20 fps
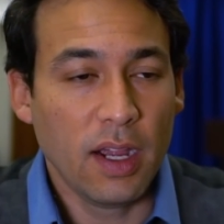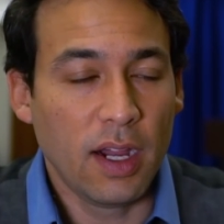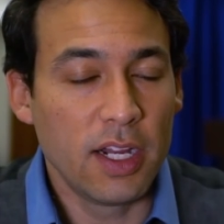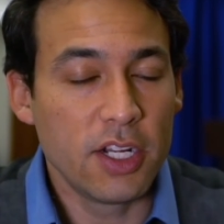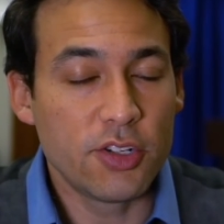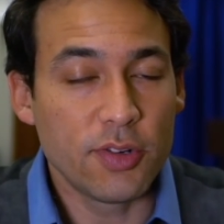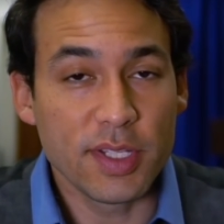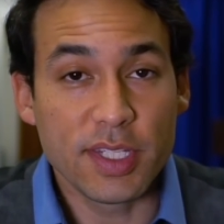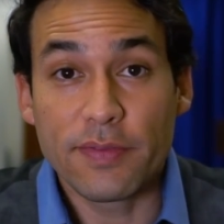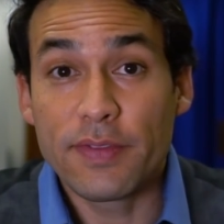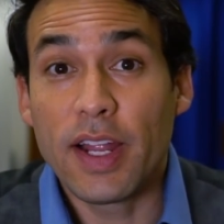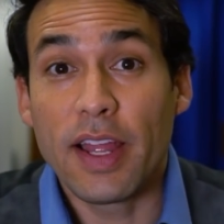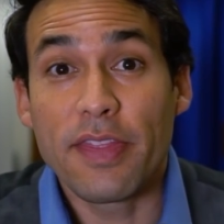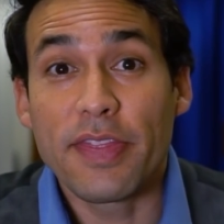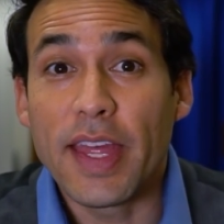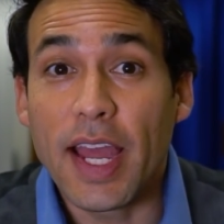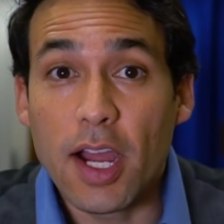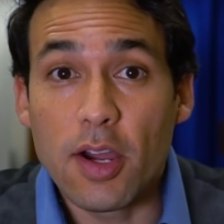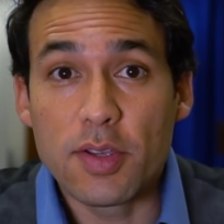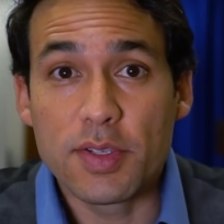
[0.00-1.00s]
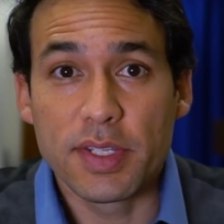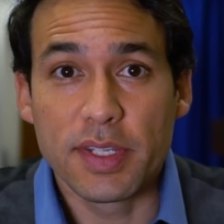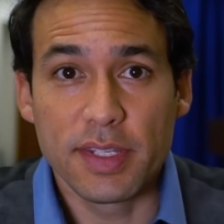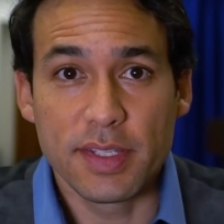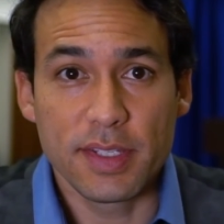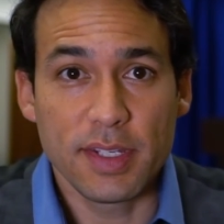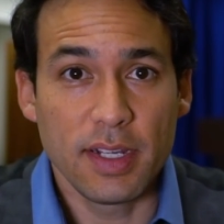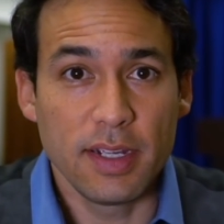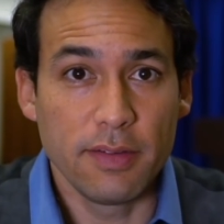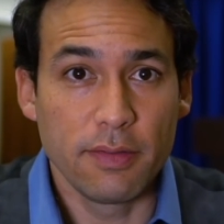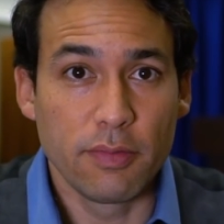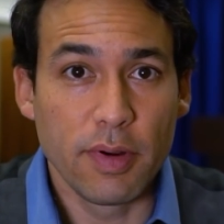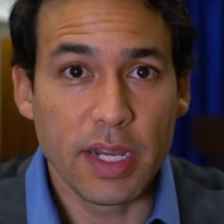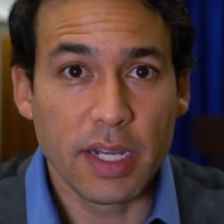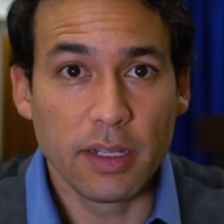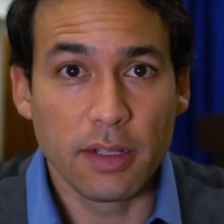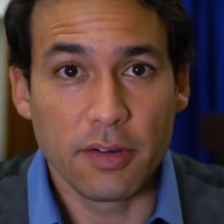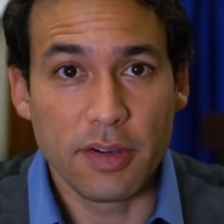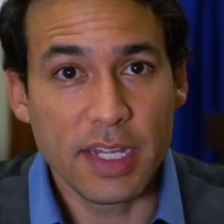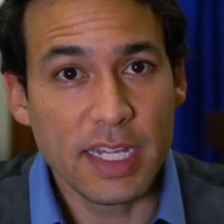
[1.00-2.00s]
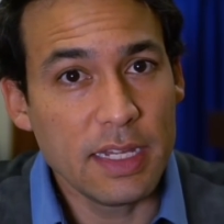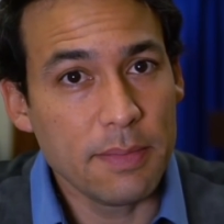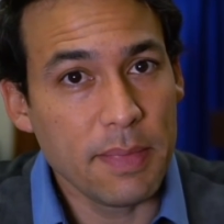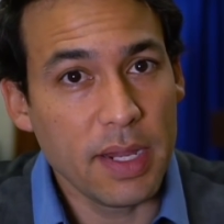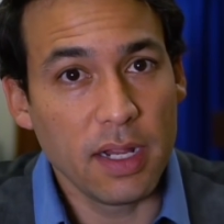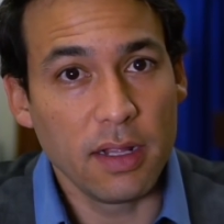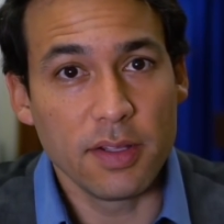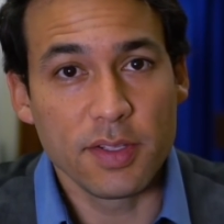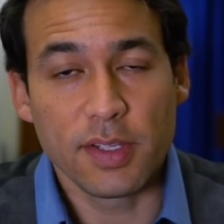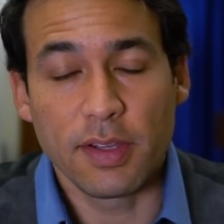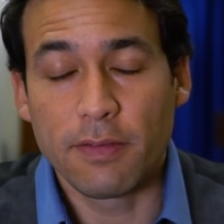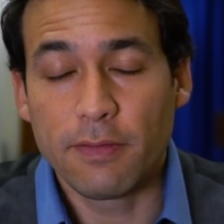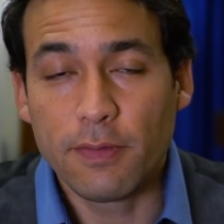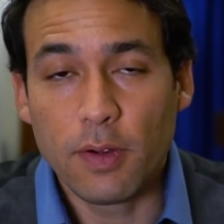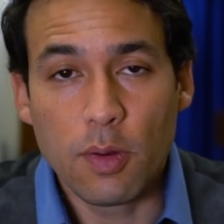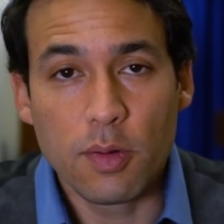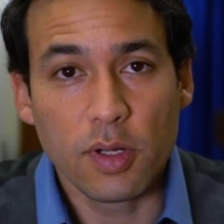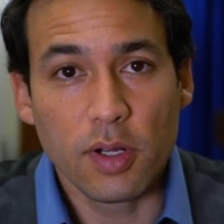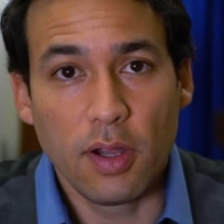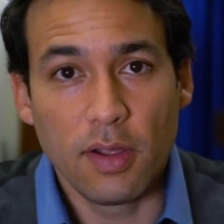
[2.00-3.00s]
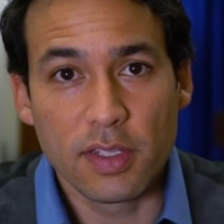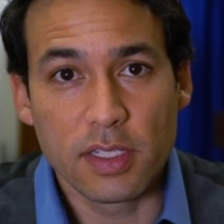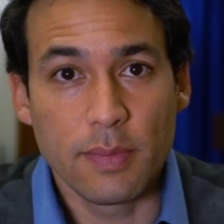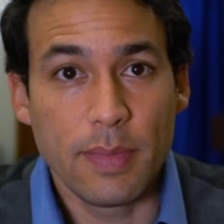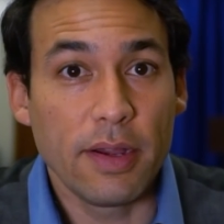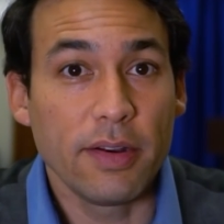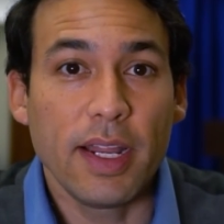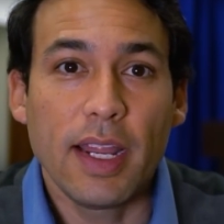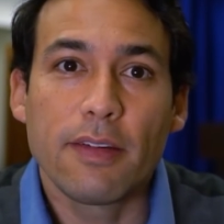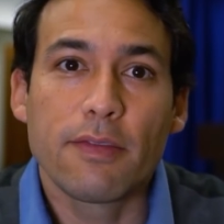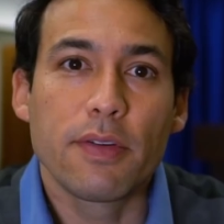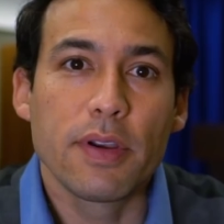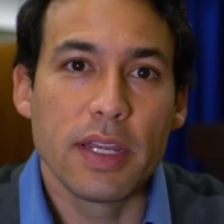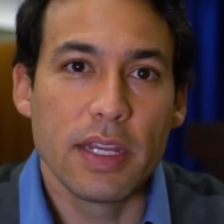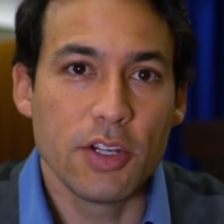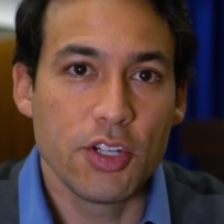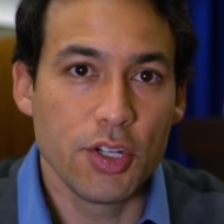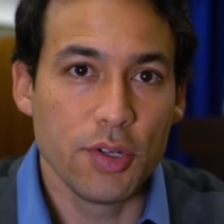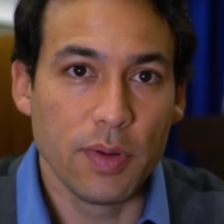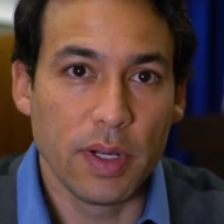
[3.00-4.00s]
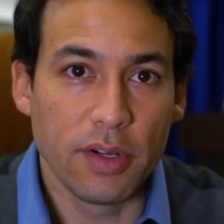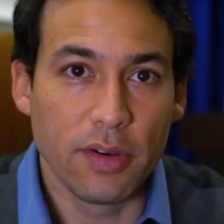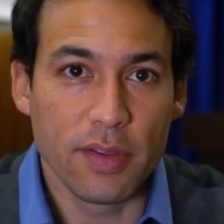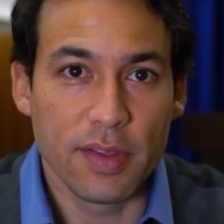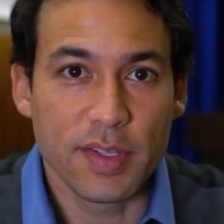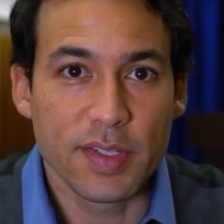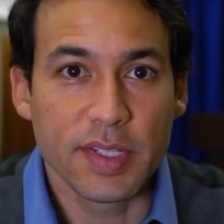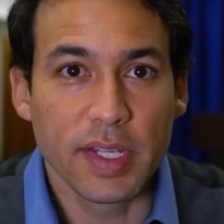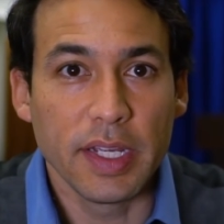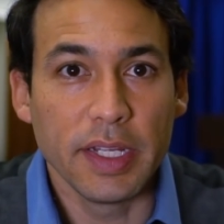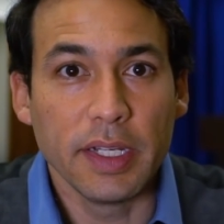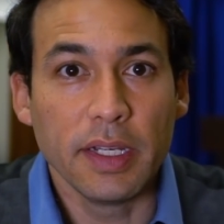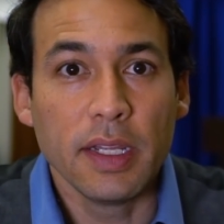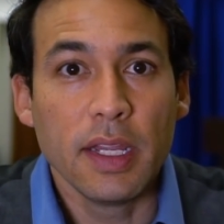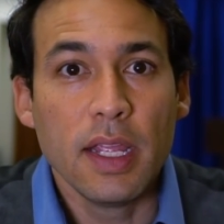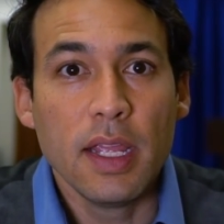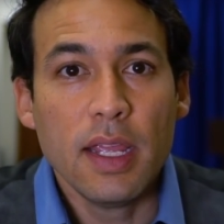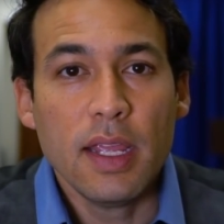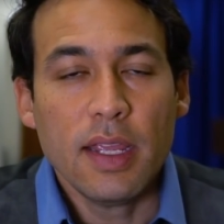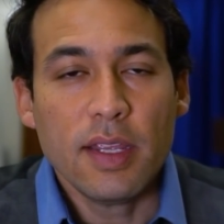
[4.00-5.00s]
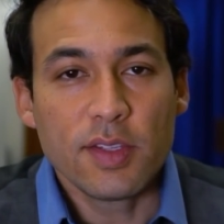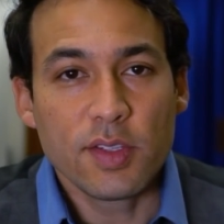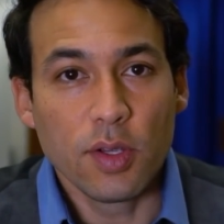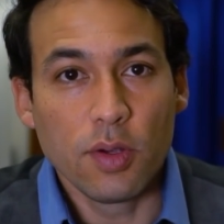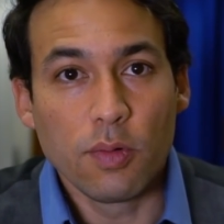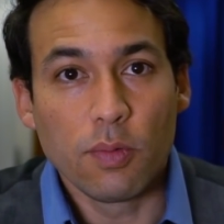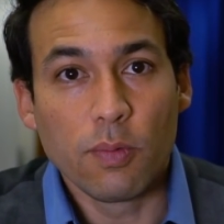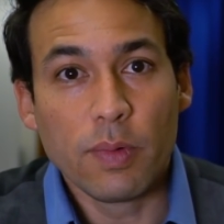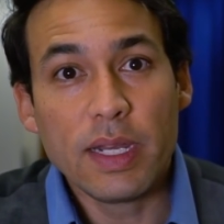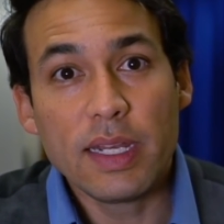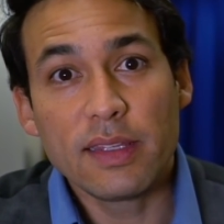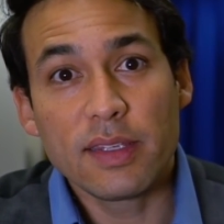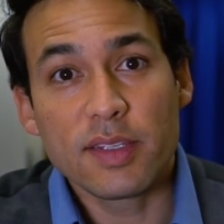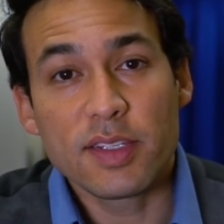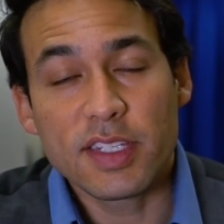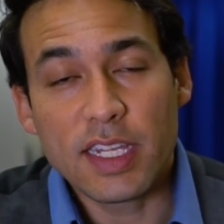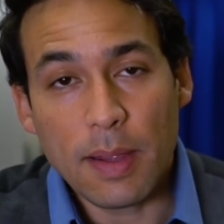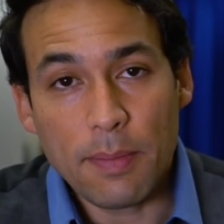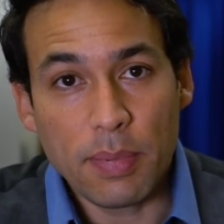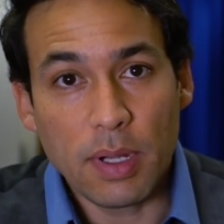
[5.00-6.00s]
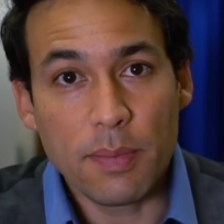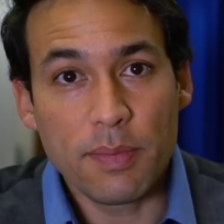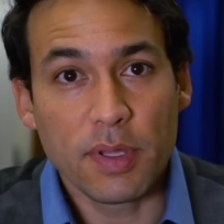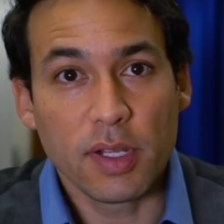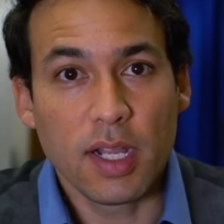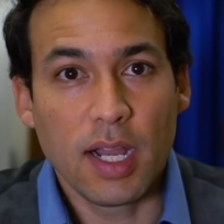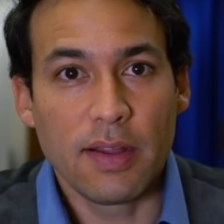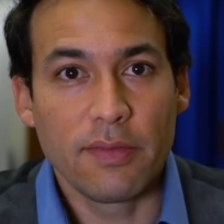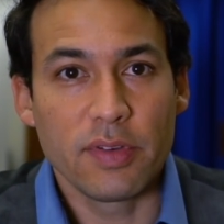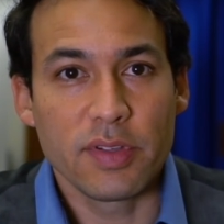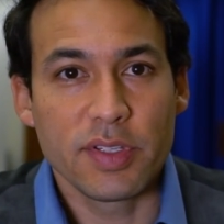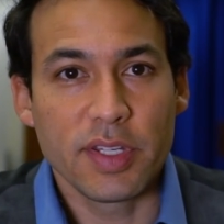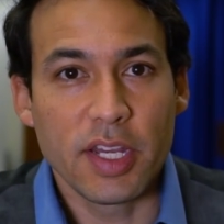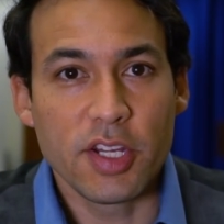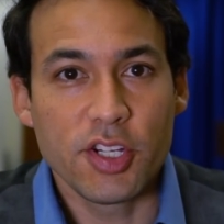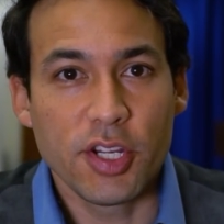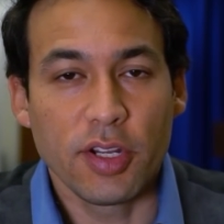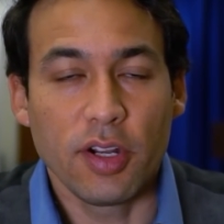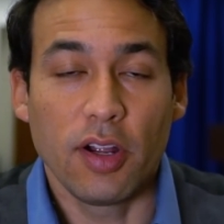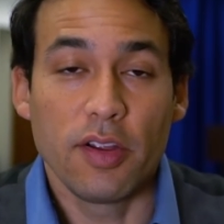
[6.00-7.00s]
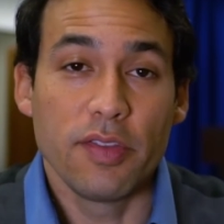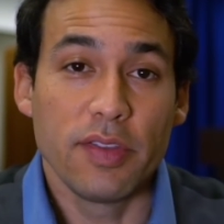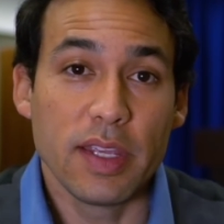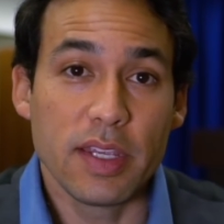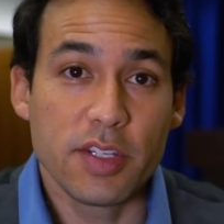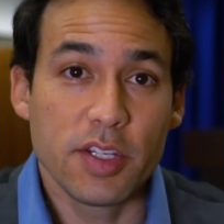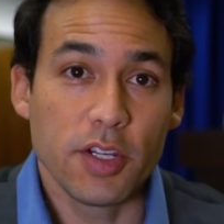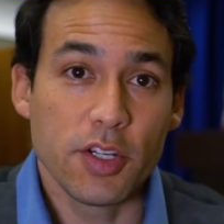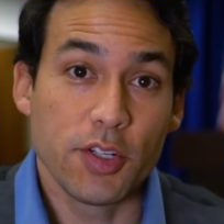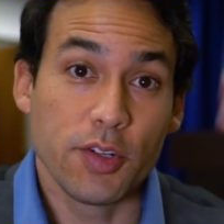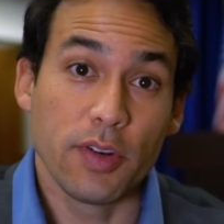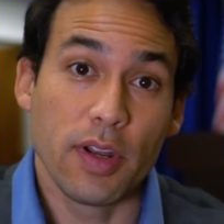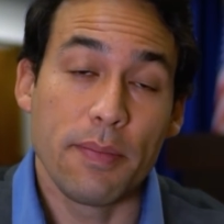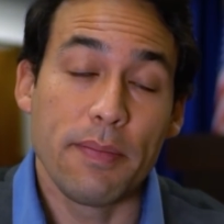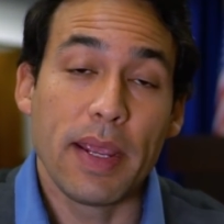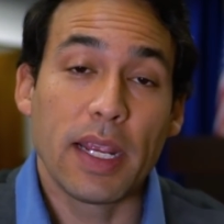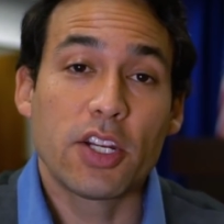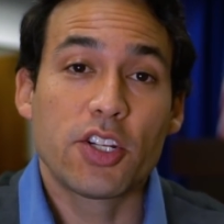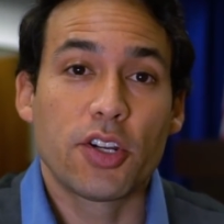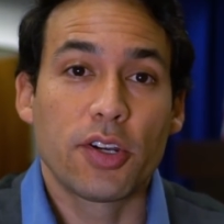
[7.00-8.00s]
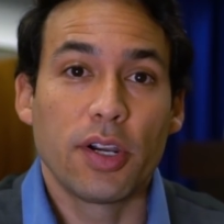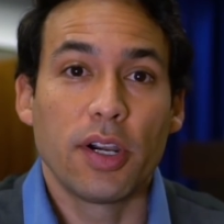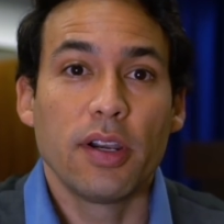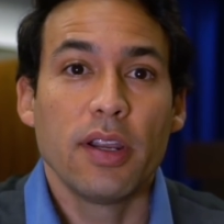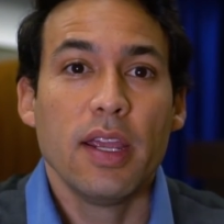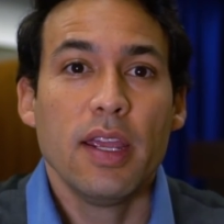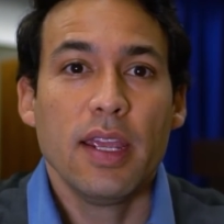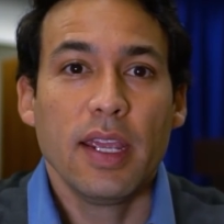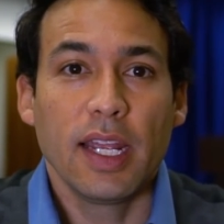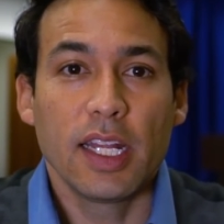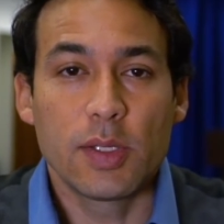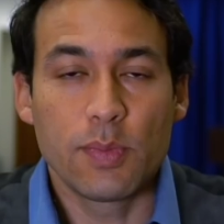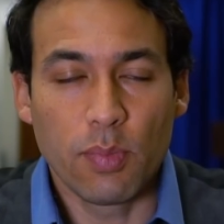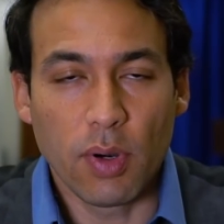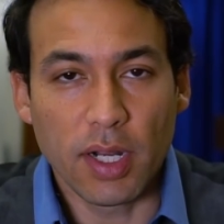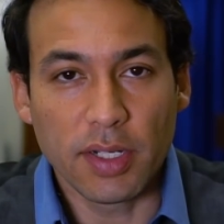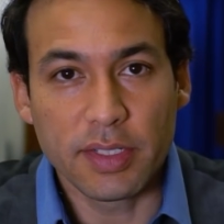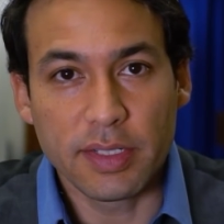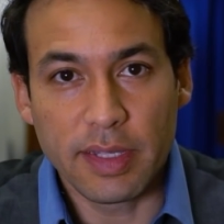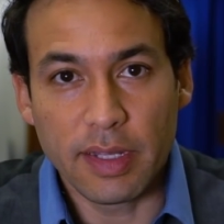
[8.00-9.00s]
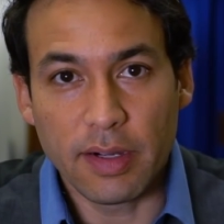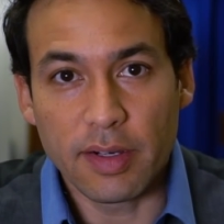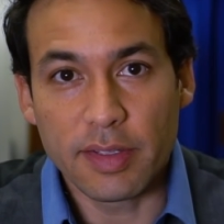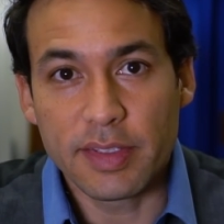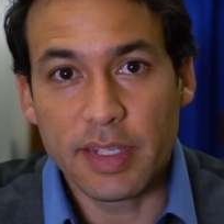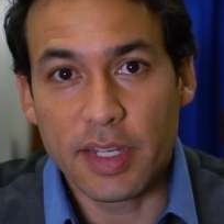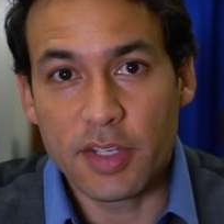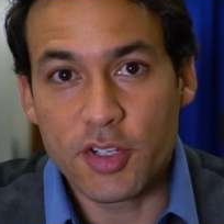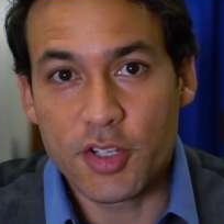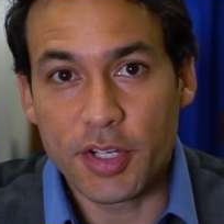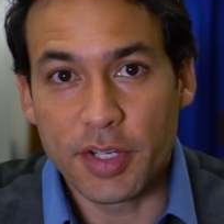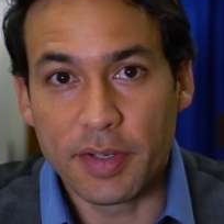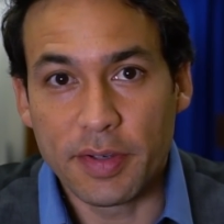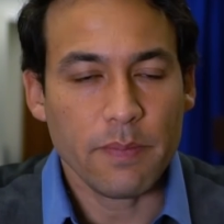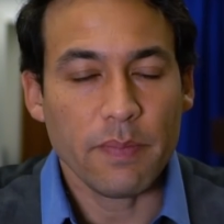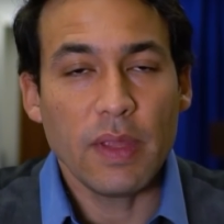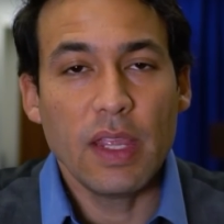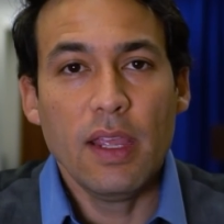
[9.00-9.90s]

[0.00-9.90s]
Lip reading: hundreds, if not thousands, of regular emails and phone calls about every issue under the sun. So we need to step up the conversation on this issue and make sure it's brought to their attention.